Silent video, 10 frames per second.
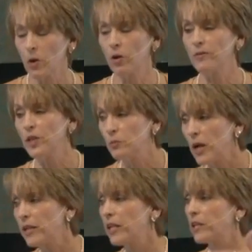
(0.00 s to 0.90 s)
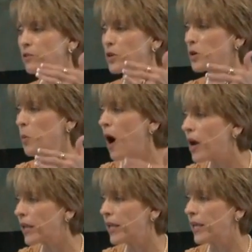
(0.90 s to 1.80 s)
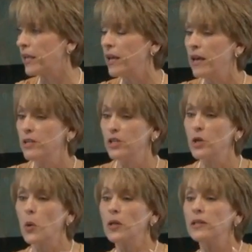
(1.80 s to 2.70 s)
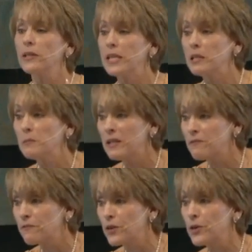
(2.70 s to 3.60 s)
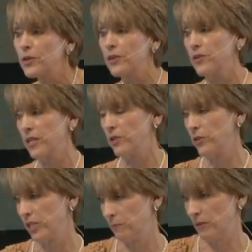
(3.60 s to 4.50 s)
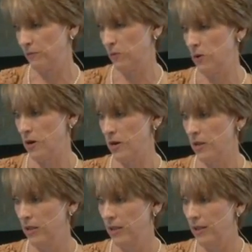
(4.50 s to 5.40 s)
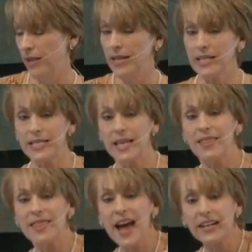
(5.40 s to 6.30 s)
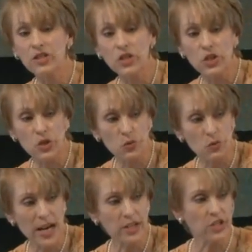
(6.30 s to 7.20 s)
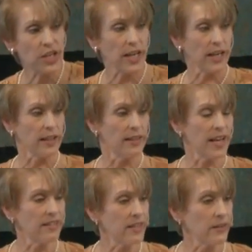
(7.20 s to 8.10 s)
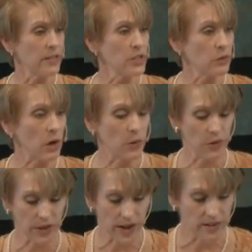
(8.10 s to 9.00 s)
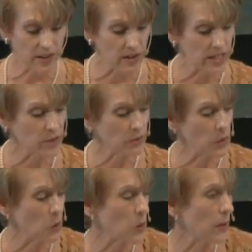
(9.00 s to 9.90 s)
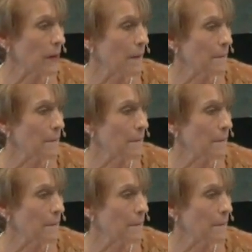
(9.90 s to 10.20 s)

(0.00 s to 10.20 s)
Or if you're running or you're walking, to go a little bit further than you did before. It is in that stretching that there is growth and there is reward.